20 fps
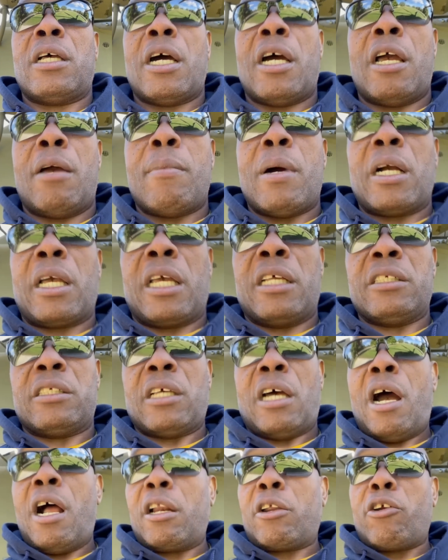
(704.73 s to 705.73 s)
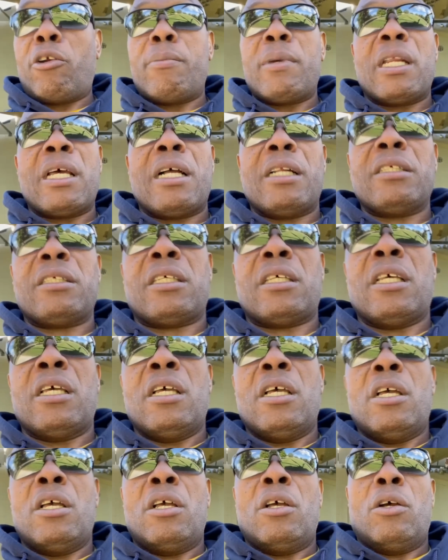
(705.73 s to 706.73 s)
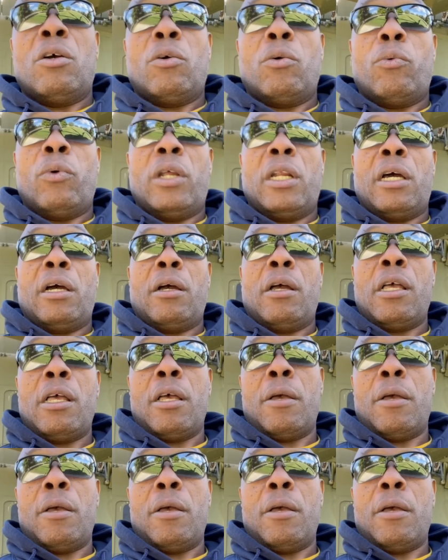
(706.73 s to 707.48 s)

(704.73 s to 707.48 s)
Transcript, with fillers: I am against all criminals, whether